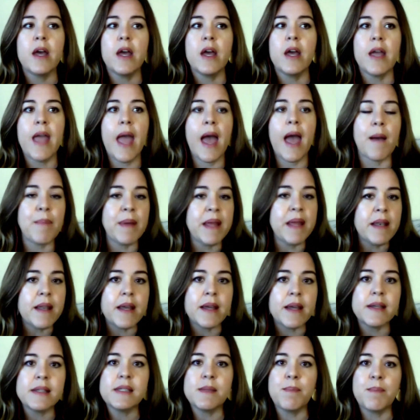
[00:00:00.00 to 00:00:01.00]

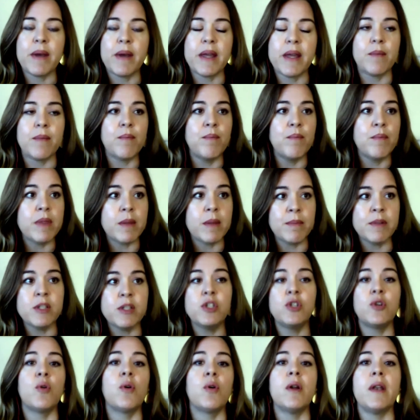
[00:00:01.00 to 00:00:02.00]
happiness, but the
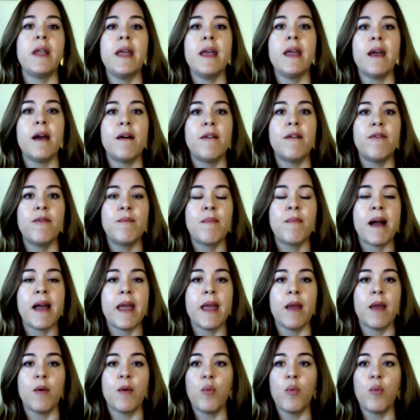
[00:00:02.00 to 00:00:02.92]
majority of my